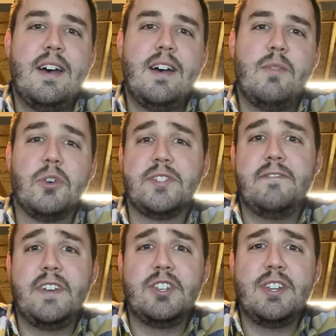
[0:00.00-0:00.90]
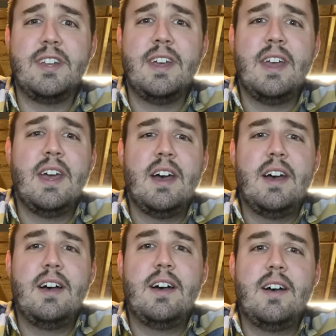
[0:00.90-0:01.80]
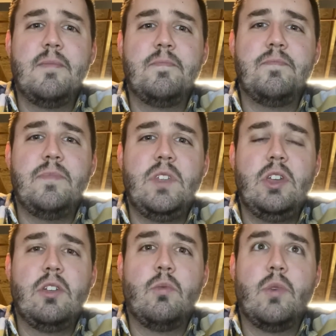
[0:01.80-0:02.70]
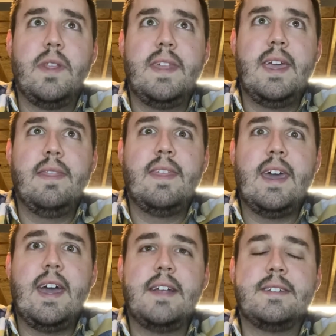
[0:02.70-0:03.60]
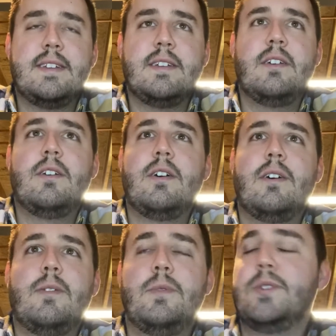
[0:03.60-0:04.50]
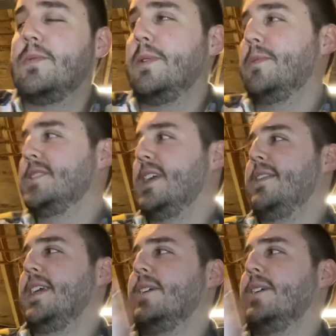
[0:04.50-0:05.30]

works of fiction. One thing that, which one was it? I think